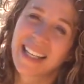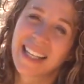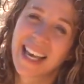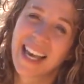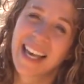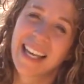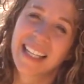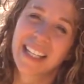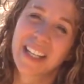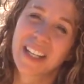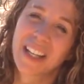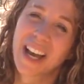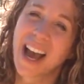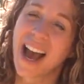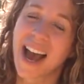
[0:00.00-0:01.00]
again.
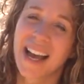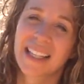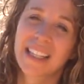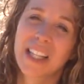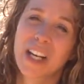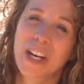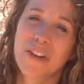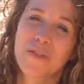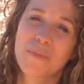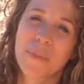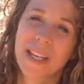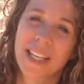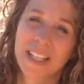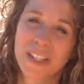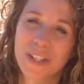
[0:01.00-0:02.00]
I love
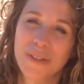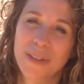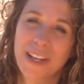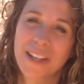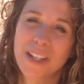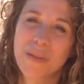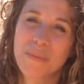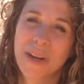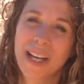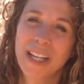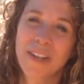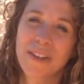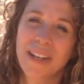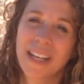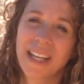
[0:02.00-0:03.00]
being surrounded by
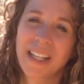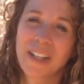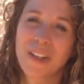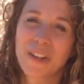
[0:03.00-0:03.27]
green.